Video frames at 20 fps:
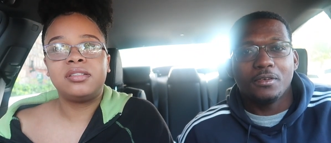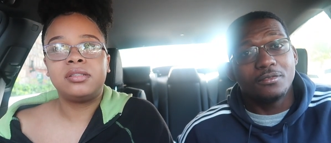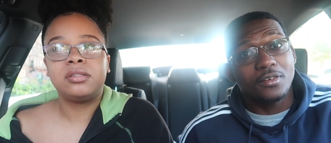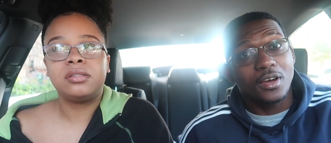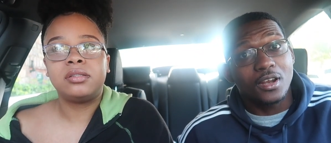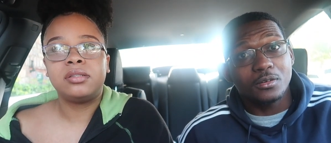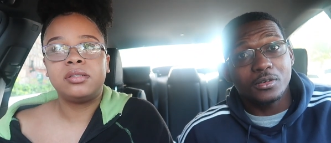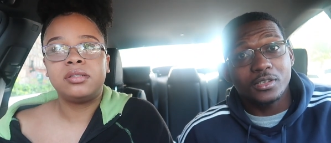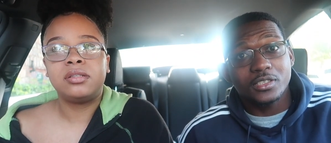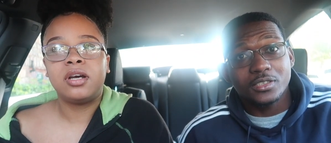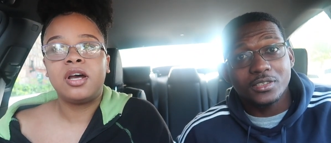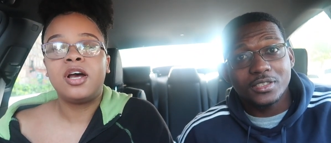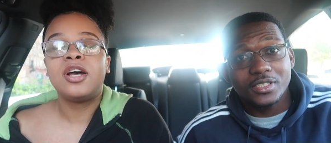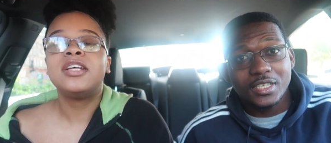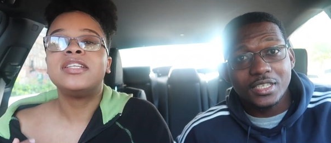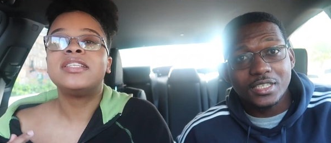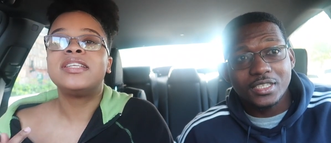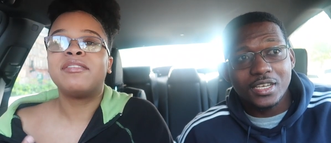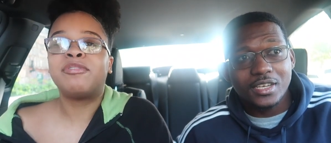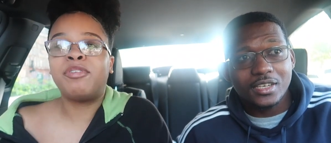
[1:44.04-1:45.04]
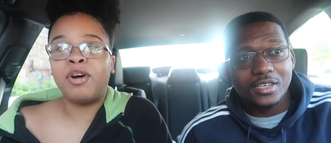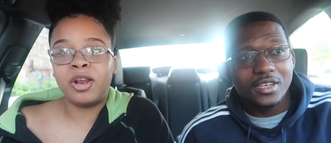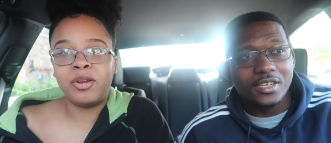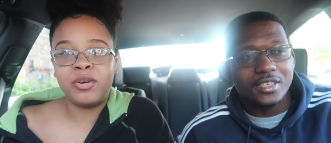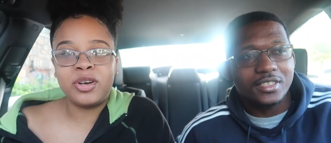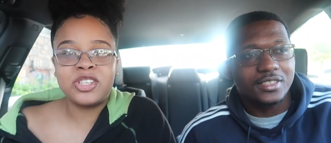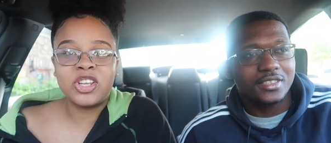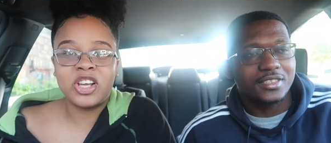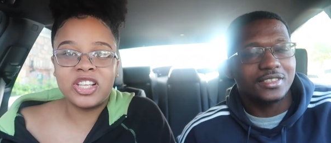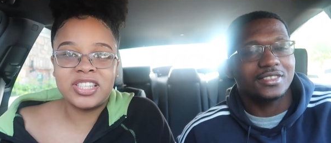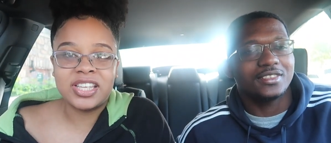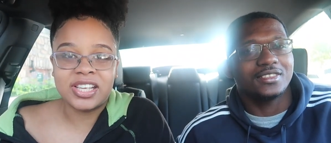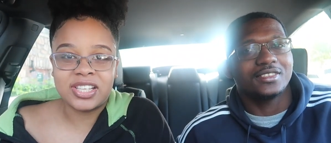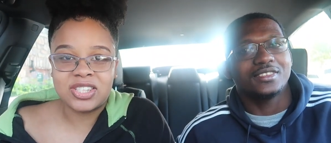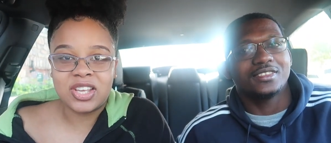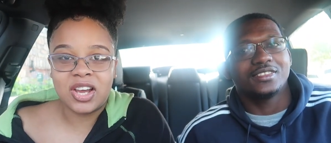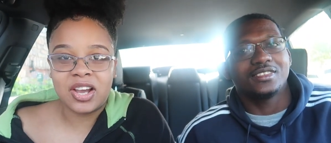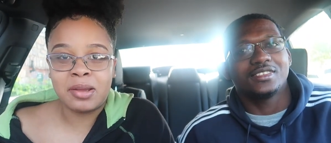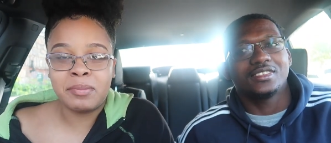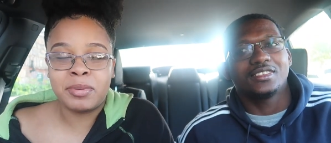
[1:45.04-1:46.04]
Speaker 1: follow us on TikTok. Follow
Speaker 2: guys. us on
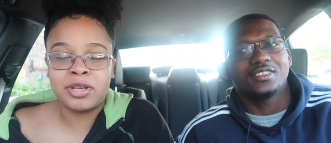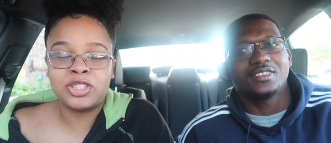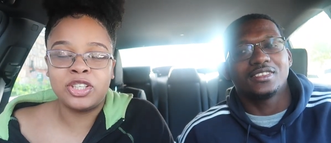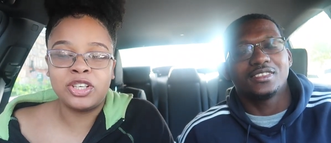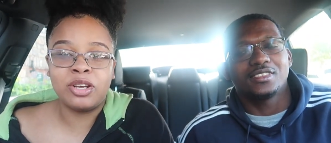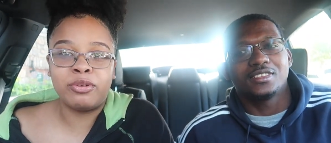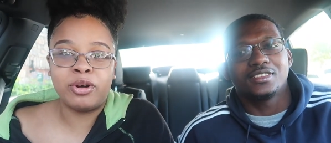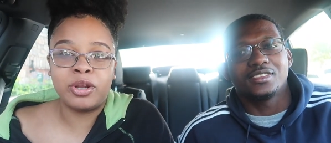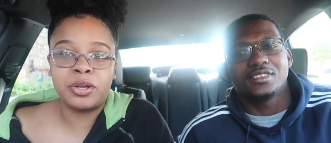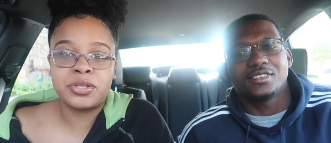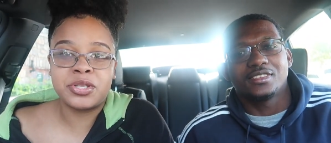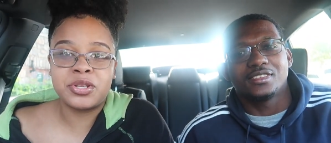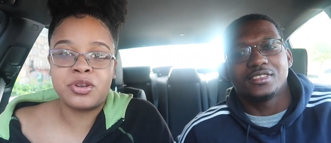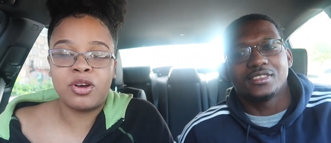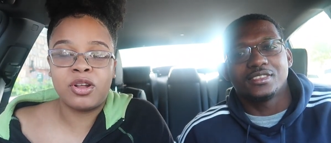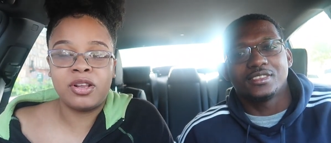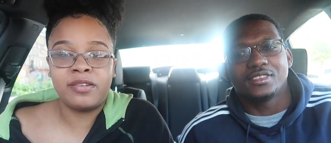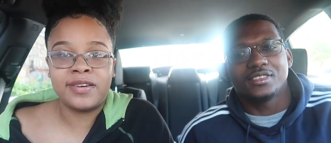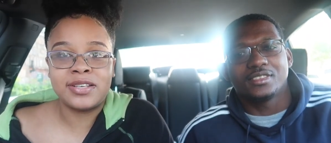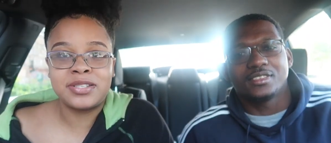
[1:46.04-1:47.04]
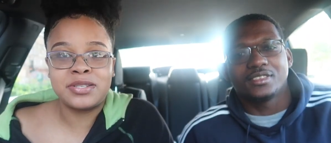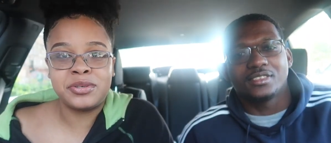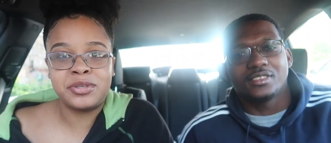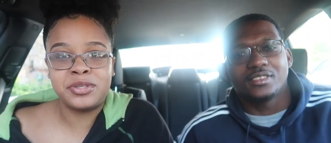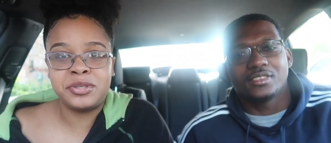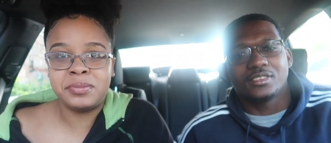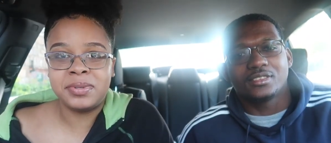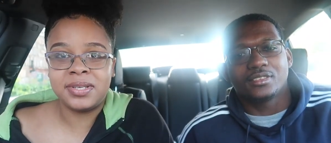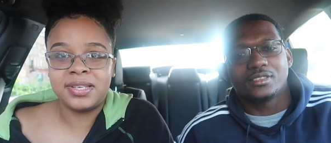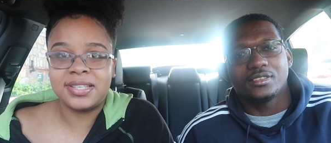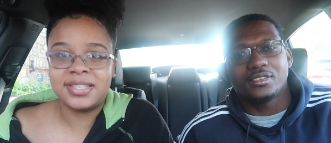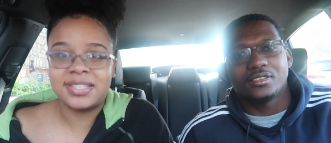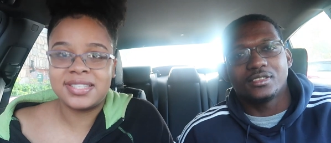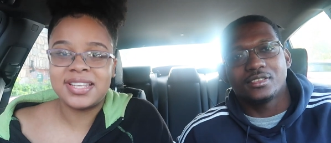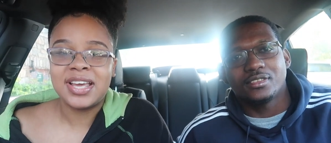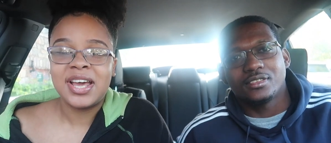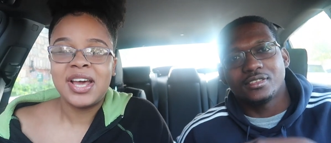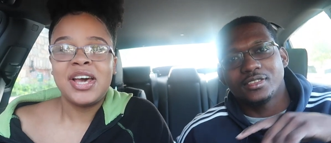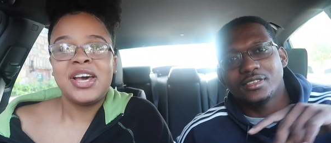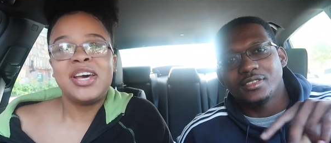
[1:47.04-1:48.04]
TikTok and make sure you follow us on all of our social medias.
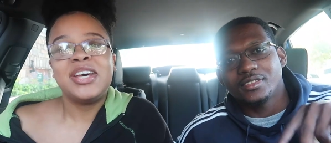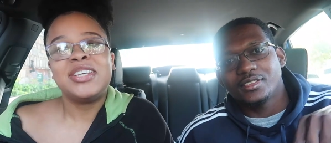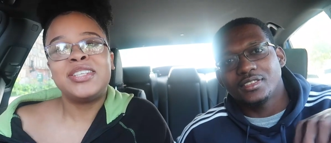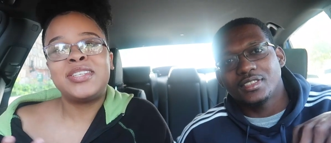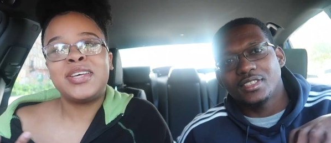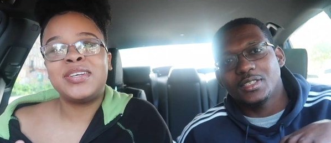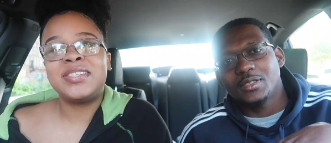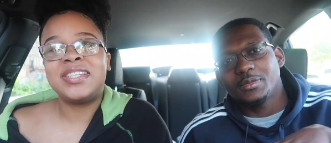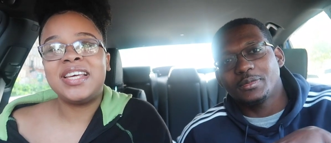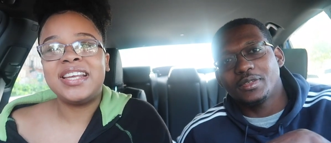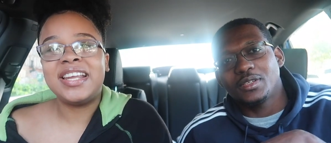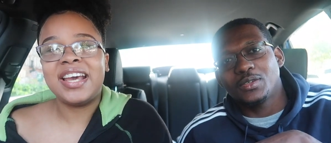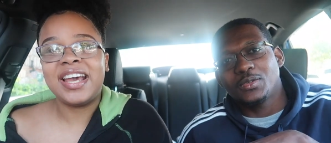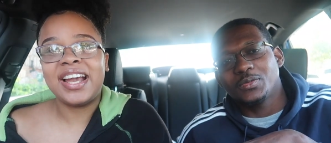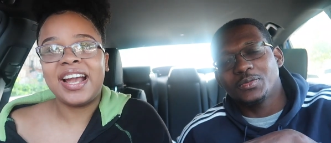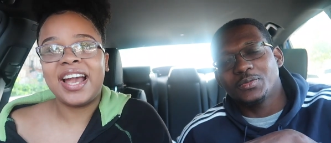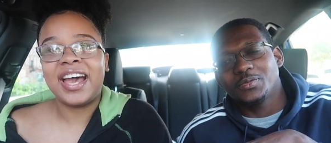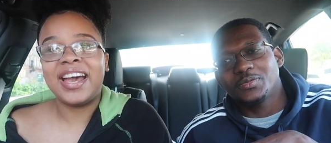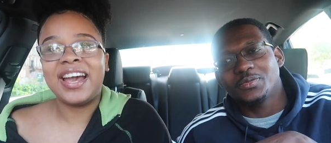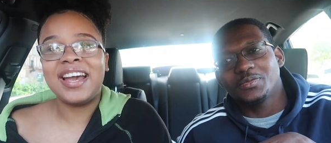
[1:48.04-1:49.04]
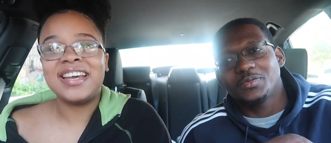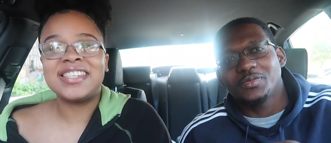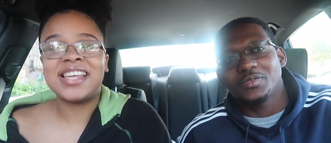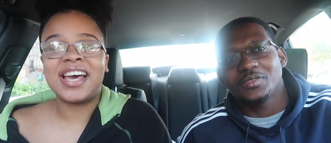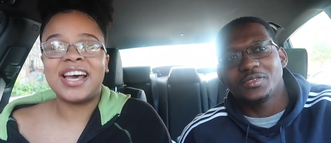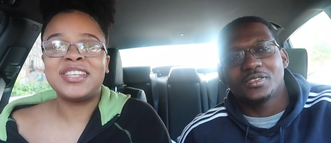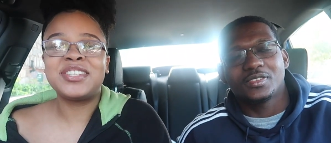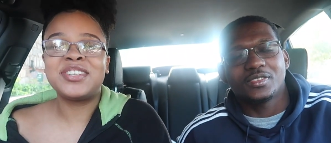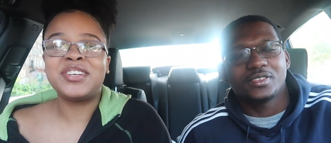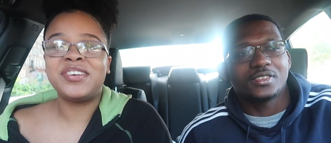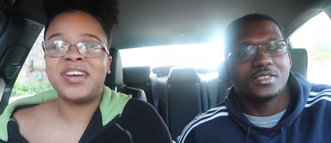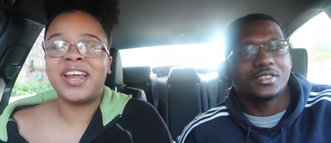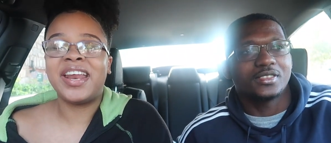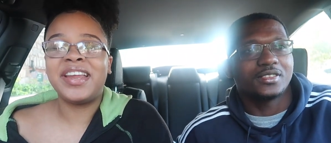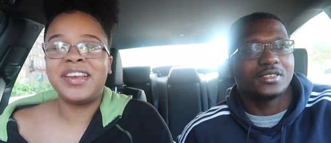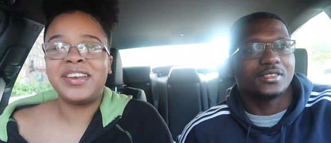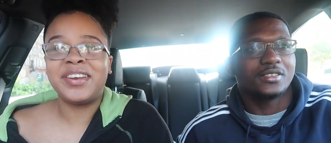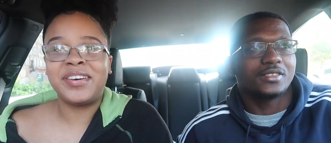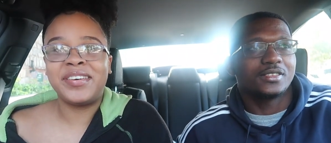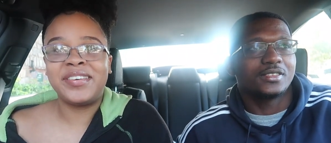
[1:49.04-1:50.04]
So today, guys, as you
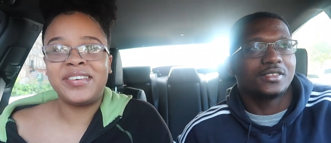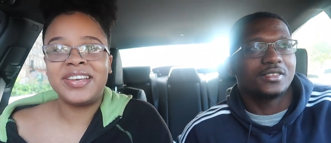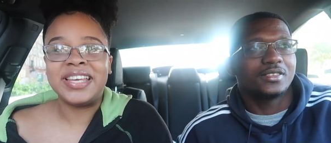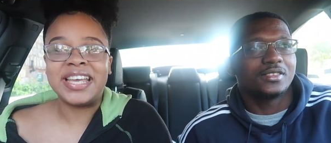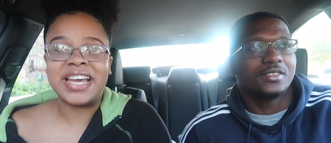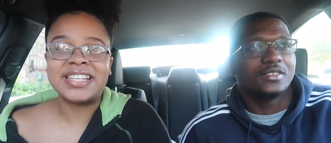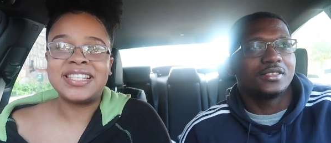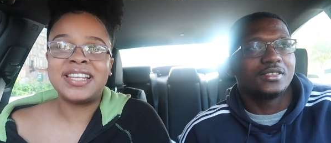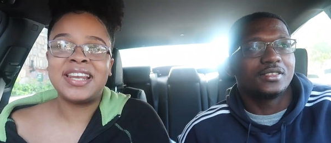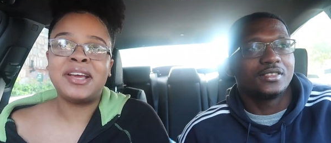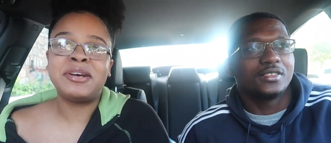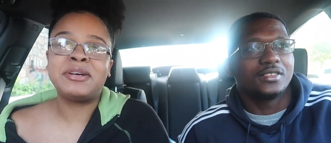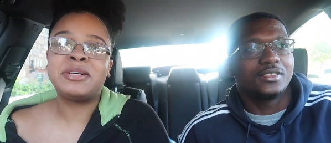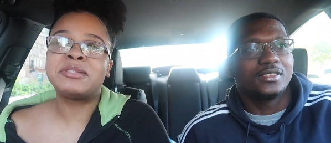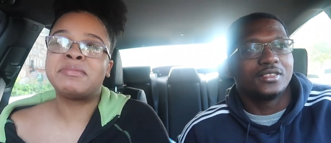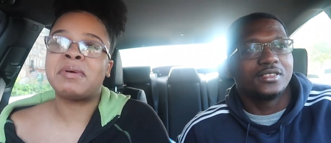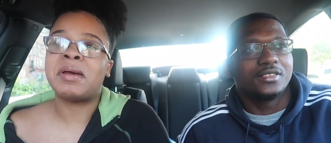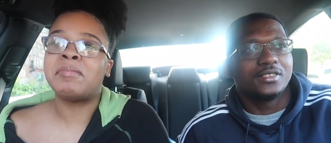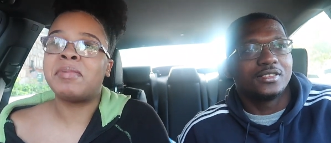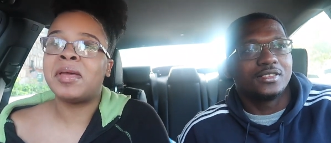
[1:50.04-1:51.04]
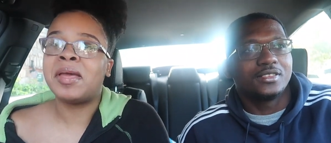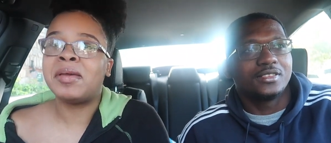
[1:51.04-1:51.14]
already know, yesterday was my